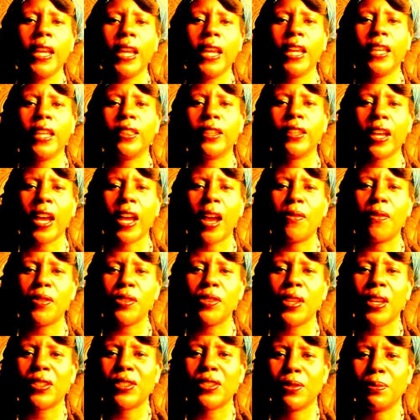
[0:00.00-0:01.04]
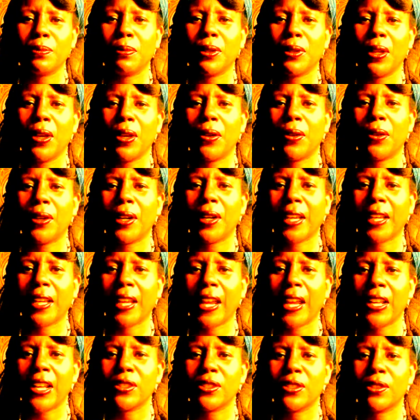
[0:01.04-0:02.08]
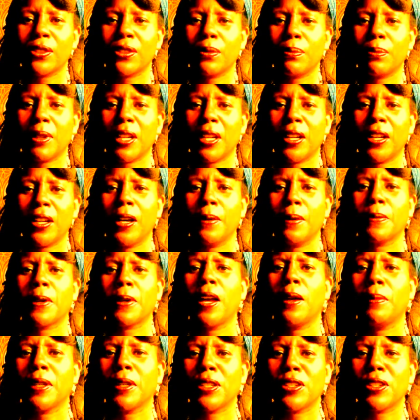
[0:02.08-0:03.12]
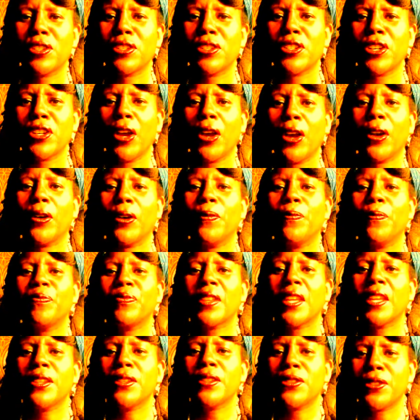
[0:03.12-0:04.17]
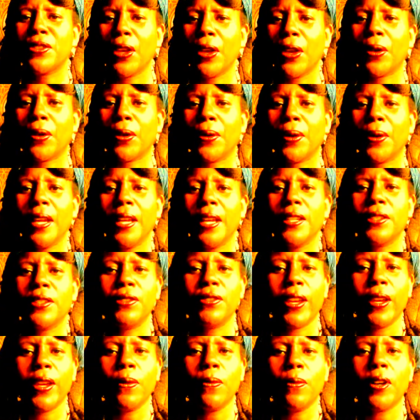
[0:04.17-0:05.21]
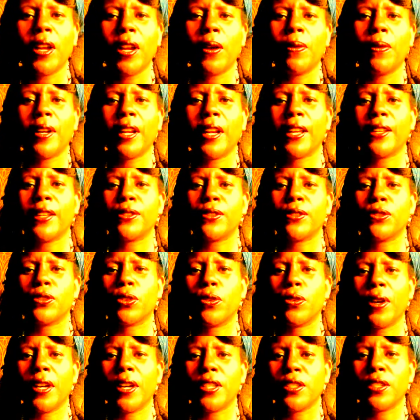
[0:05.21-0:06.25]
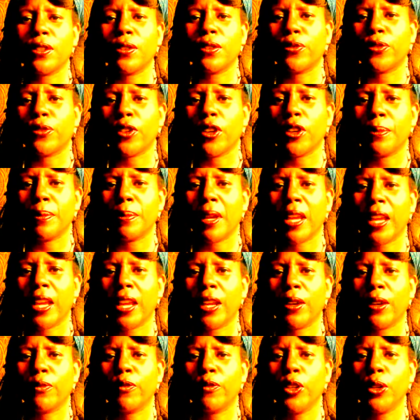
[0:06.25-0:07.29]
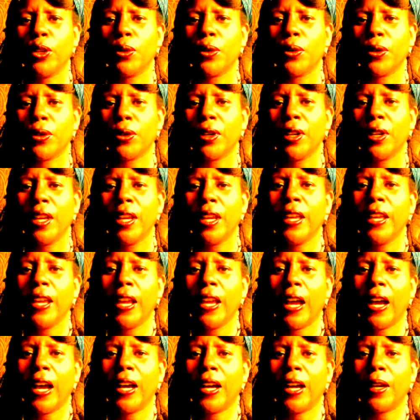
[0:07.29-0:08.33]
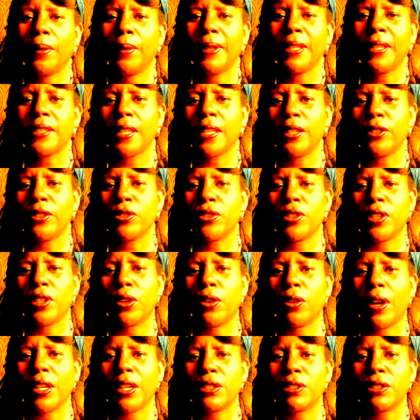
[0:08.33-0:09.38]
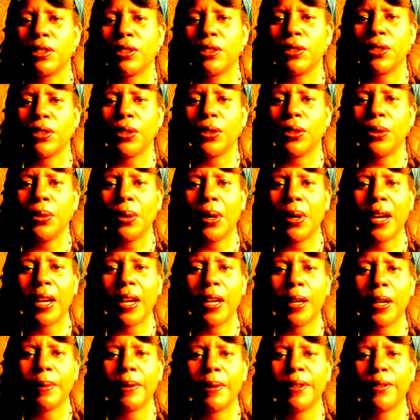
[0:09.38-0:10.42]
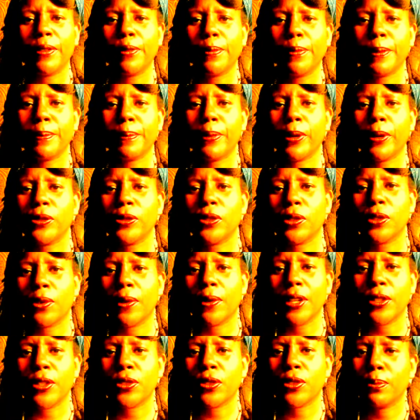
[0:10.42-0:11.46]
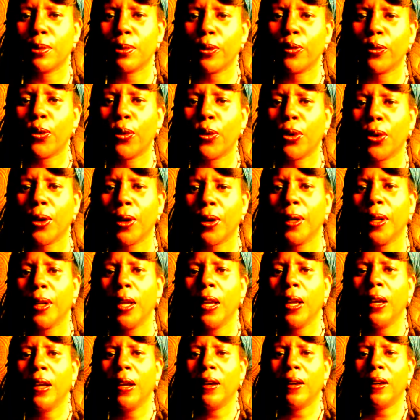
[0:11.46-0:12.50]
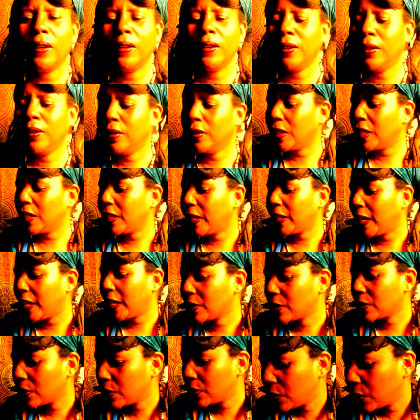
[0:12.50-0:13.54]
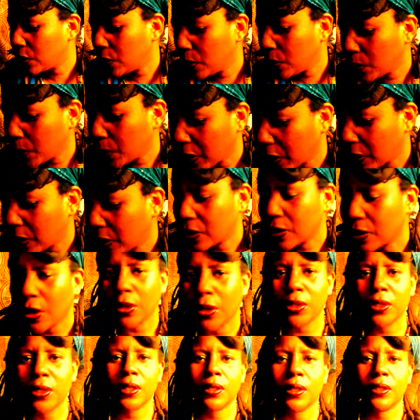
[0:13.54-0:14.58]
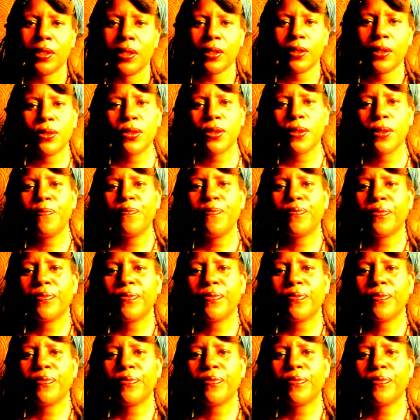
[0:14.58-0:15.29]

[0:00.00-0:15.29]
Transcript: in the comment section below, and I can answer them in an upcoming show. So today what I want to answer is a question from a viewer. Um, it's an interesting question too. Um, I've never been posed this question before. And it has to do with the solstices